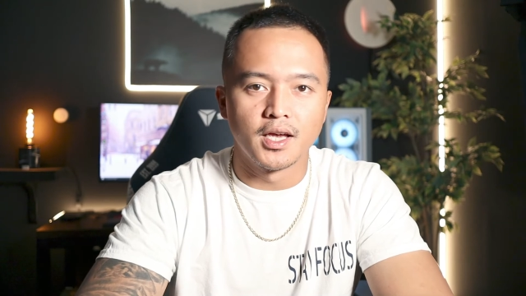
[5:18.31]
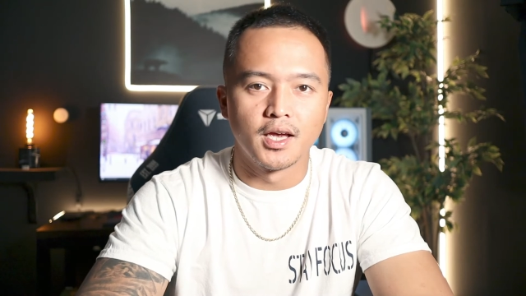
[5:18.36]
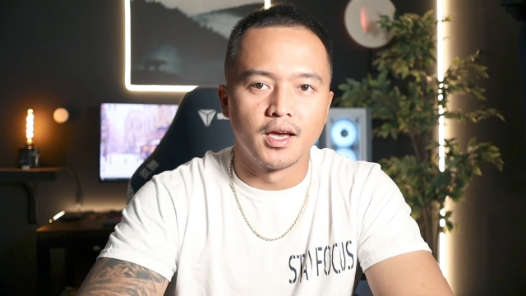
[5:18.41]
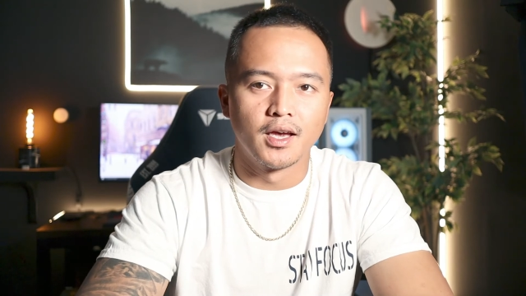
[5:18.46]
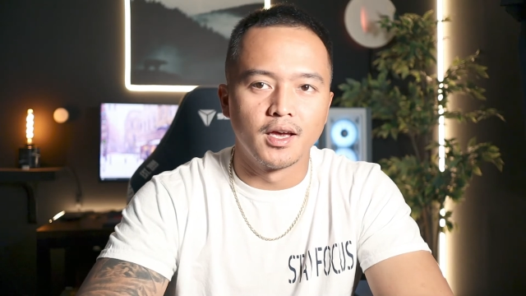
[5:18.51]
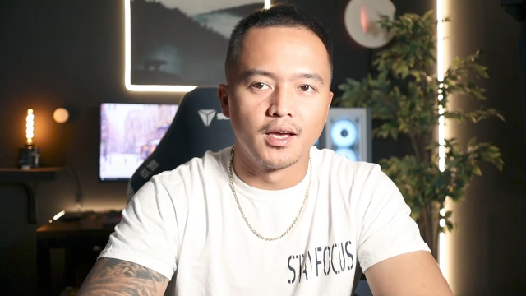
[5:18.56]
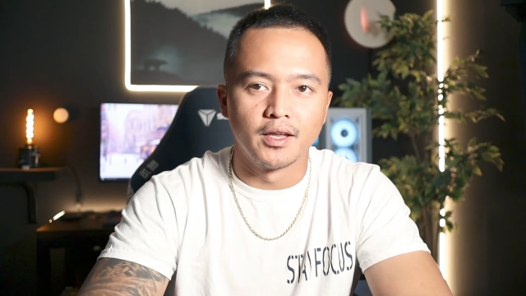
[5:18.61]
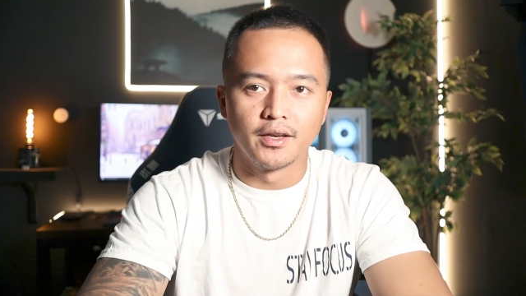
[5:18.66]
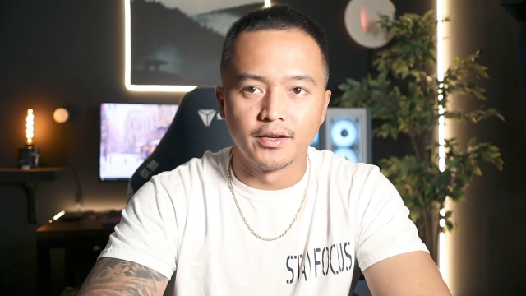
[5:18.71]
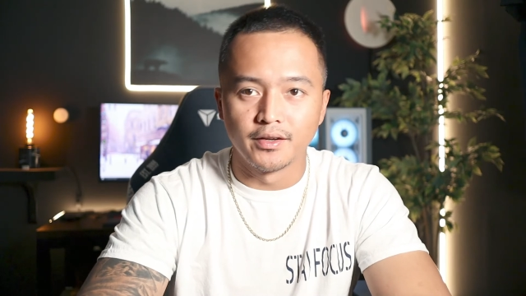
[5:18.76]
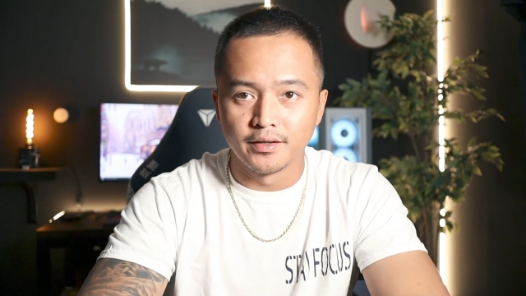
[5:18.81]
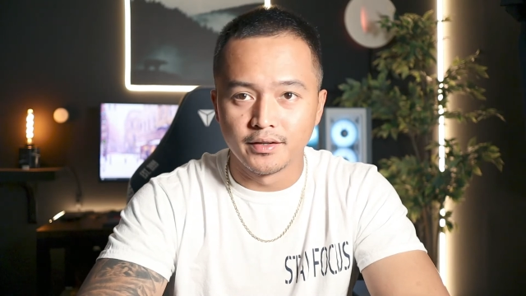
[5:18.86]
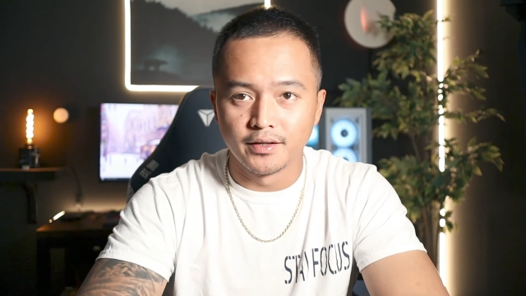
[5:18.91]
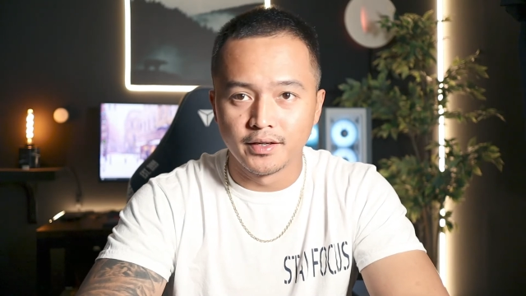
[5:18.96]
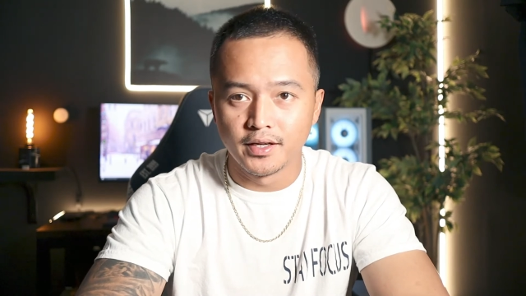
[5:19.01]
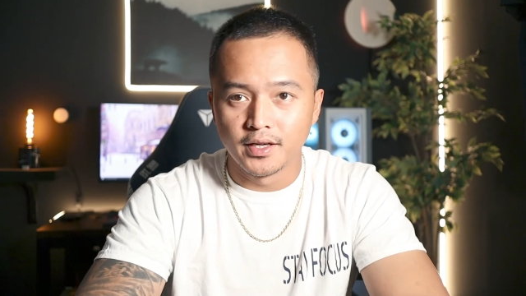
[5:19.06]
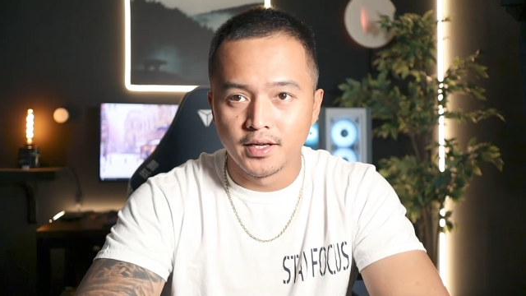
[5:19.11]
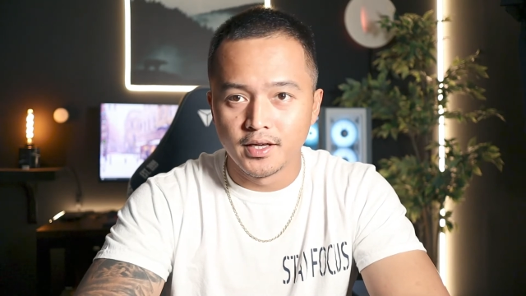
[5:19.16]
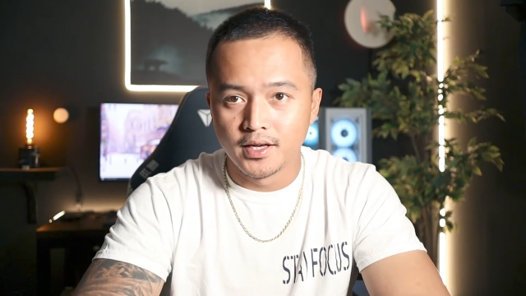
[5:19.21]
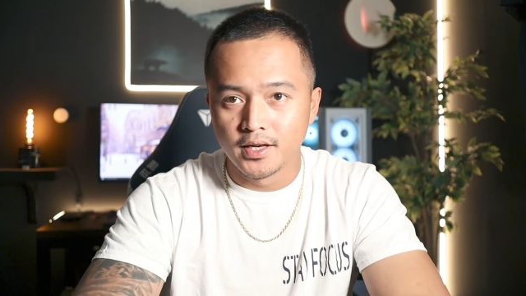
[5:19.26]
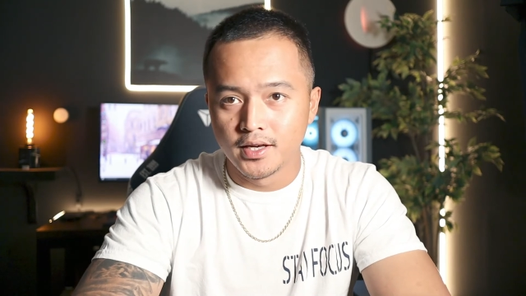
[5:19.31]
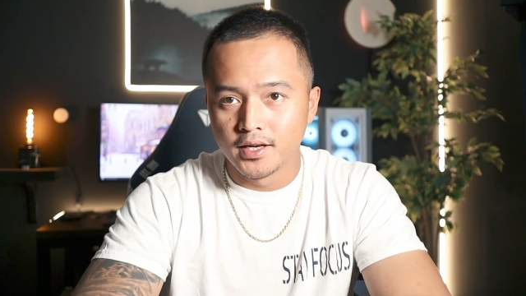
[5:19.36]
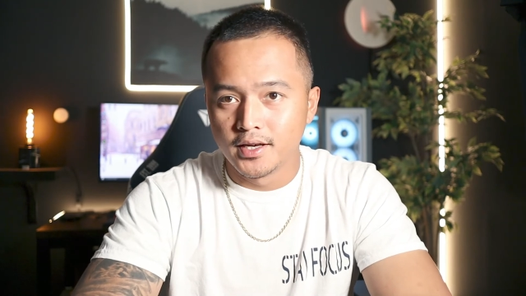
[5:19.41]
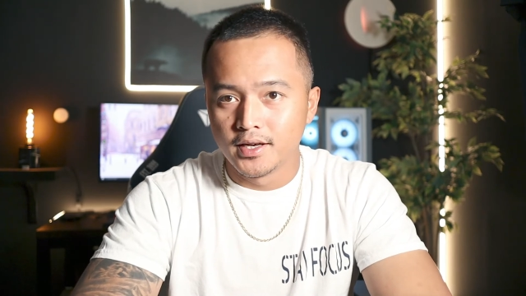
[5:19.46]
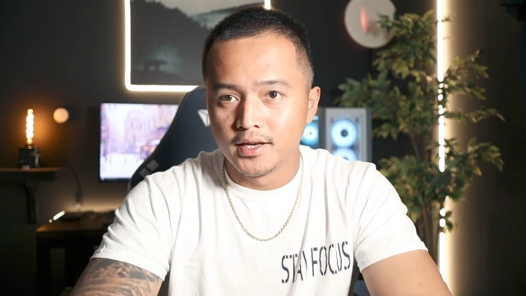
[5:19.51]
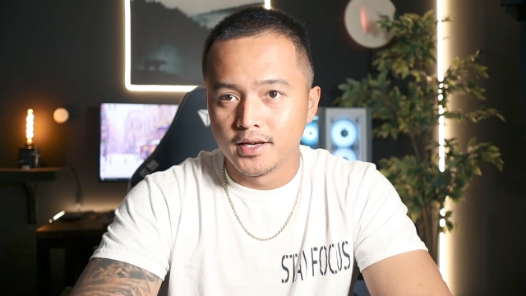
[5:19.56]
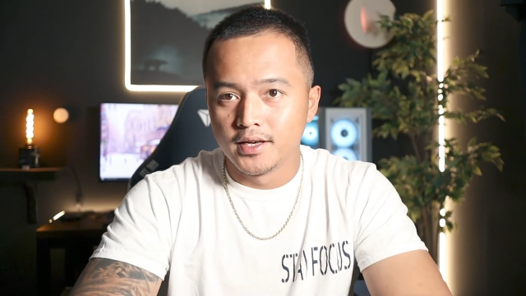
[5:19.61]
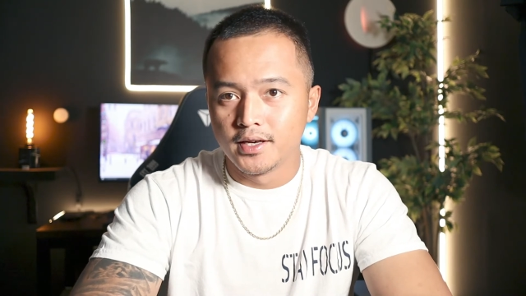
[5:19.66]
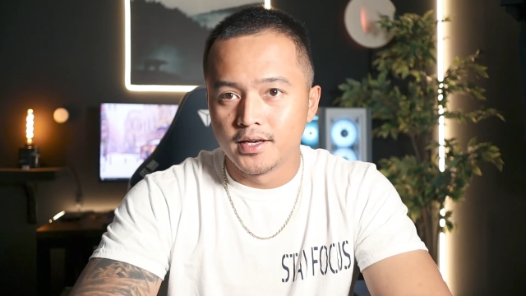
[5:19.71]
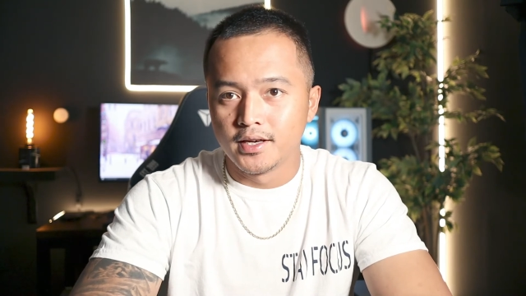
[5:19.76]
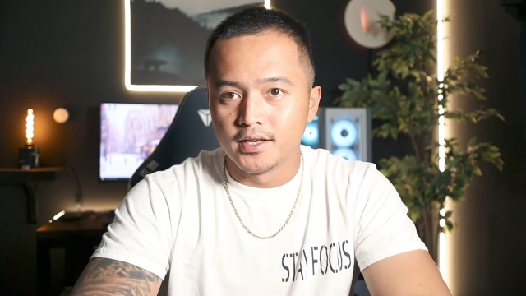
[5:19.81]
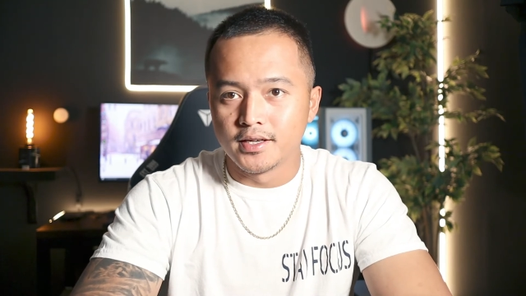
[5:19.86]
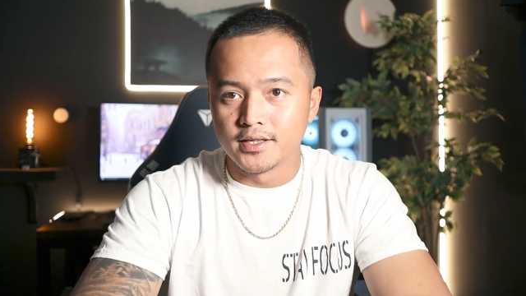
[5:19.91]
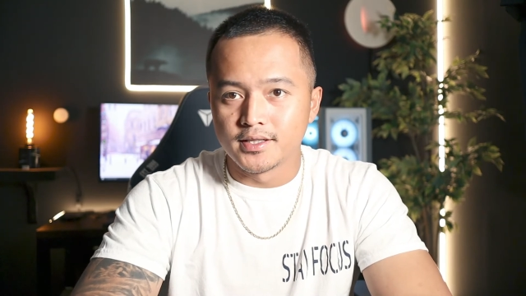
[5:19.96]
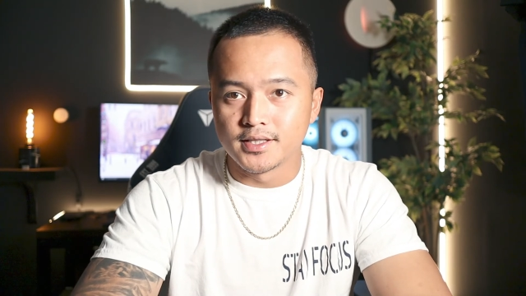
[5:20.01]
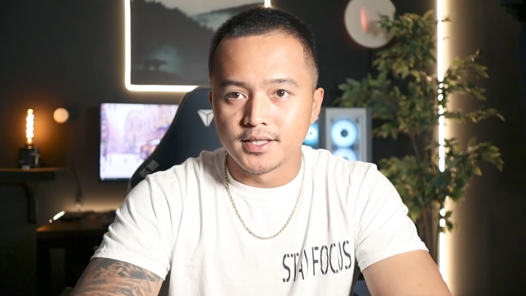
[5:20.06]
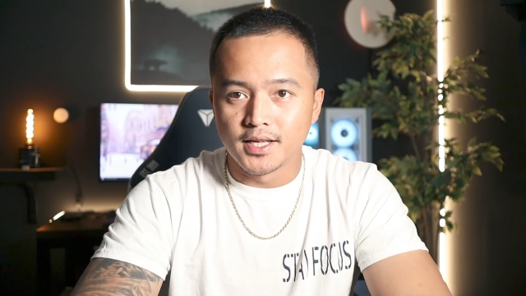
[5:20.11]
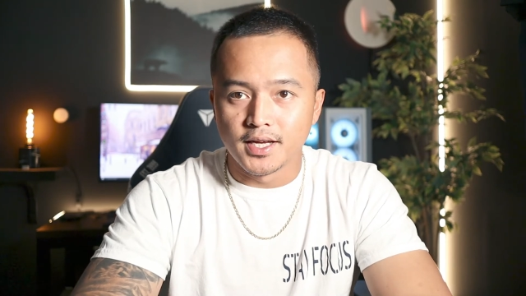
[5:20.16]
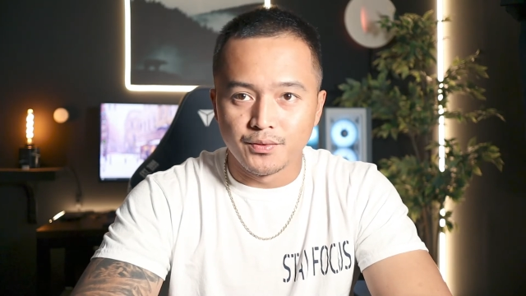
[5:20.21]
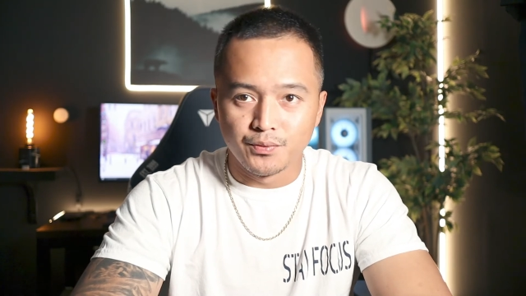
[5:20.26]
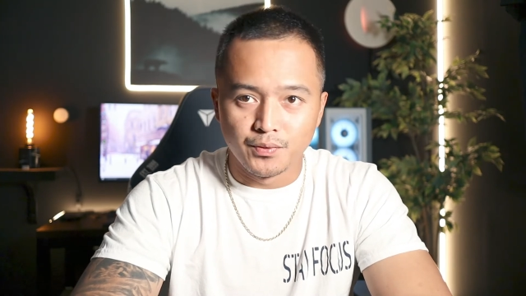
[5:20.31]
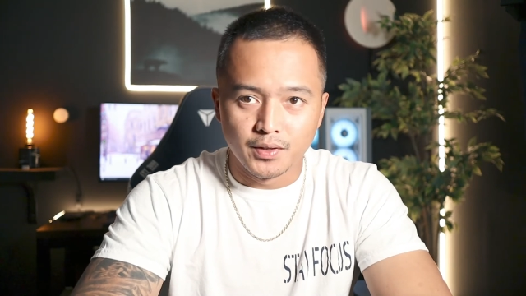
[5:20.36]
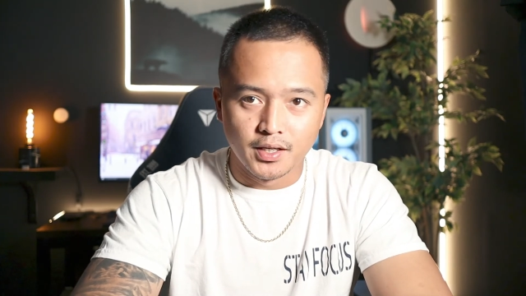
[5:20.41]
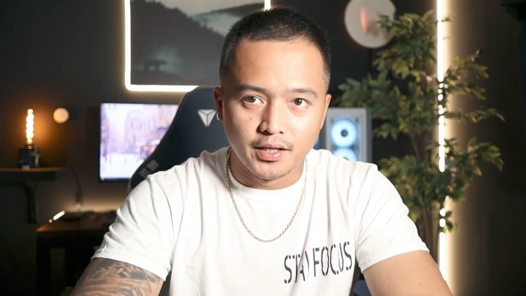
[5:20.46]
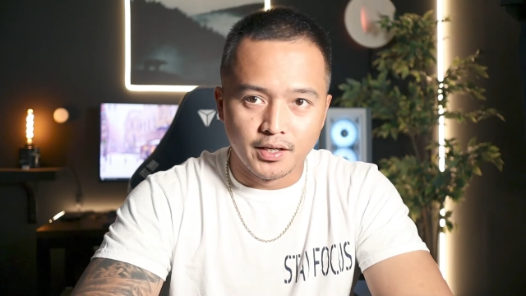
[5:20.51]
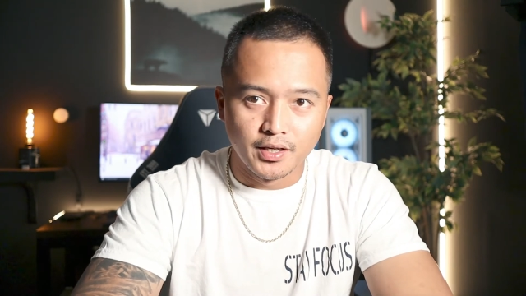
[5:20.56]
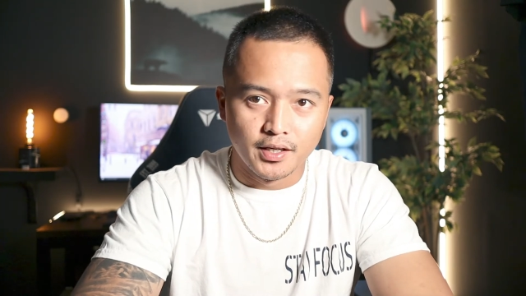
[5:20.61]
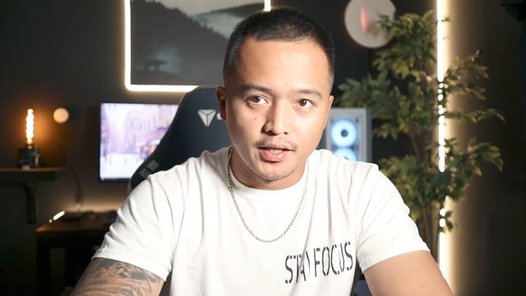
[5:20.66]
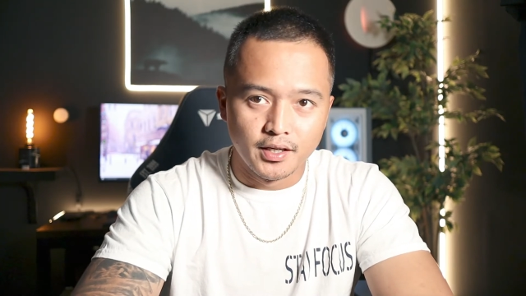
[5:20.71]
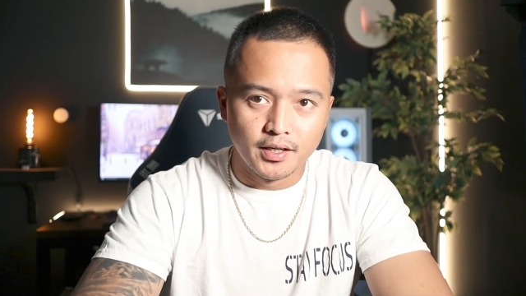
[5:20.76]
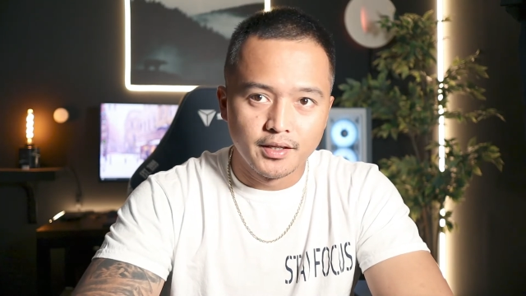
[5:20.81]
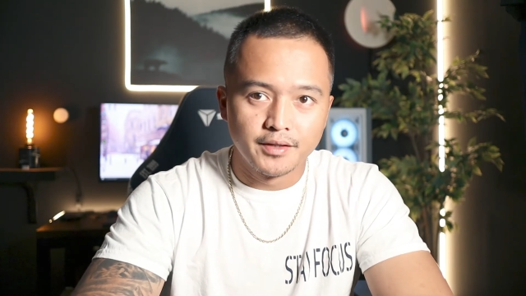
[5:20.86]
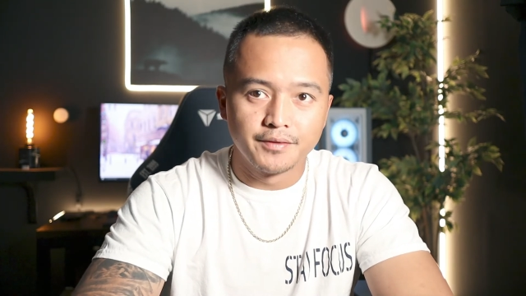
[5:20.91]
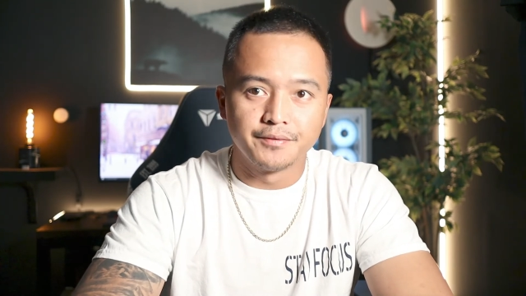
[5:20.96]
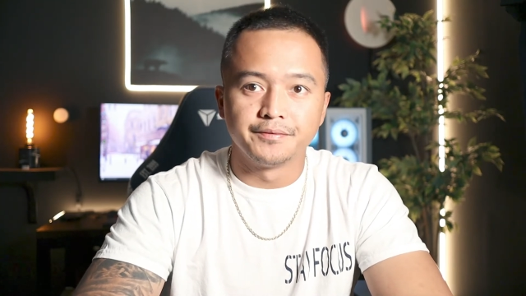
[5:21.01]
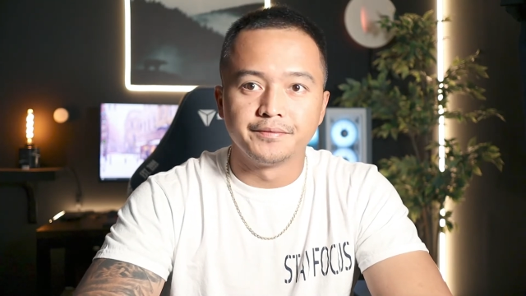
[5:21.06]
and it's not really